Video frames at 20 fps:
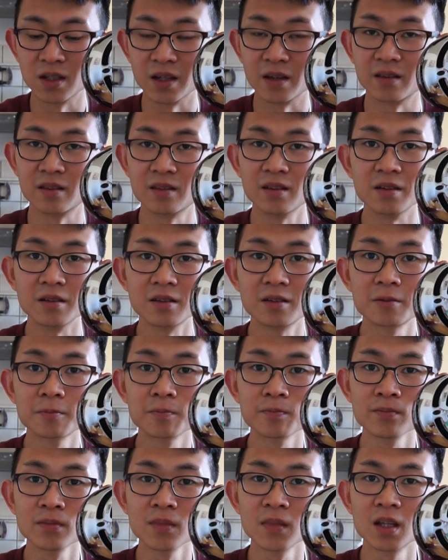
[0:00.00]
like this
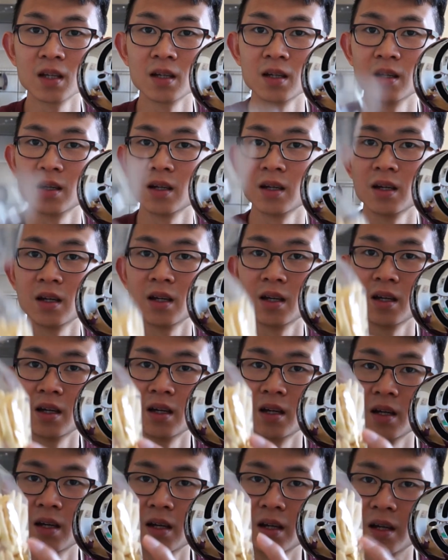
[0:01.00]

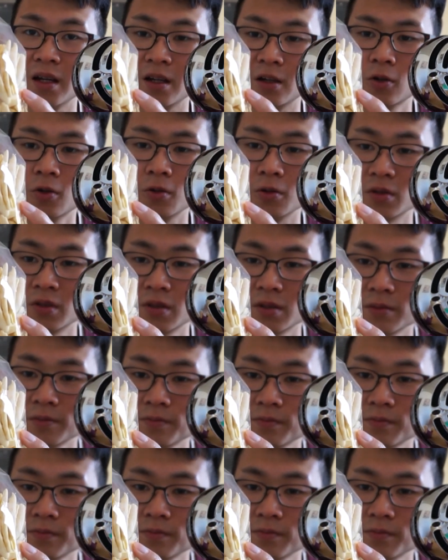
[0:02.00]
and cooked.